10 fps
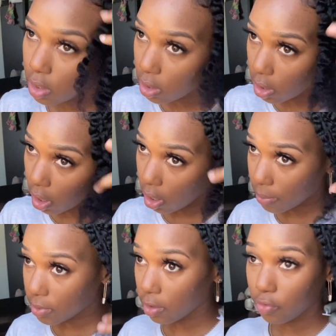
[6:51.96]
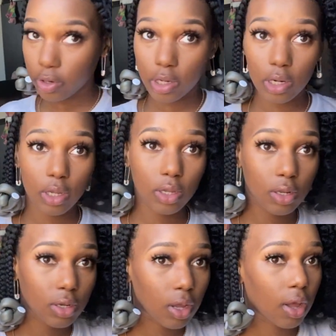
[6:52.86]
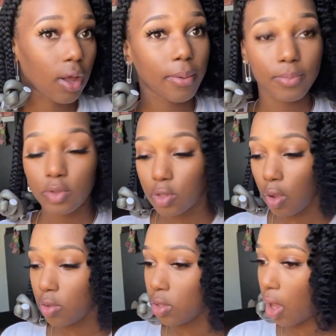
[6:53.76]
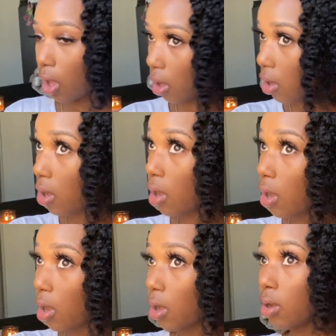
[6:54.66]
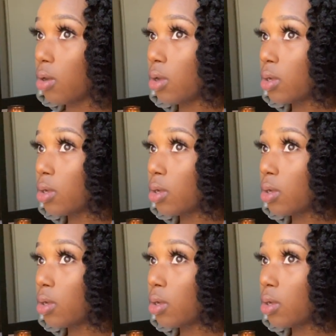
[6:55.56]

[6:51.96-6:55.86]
Y'all, I'm so freaking done. Y'all.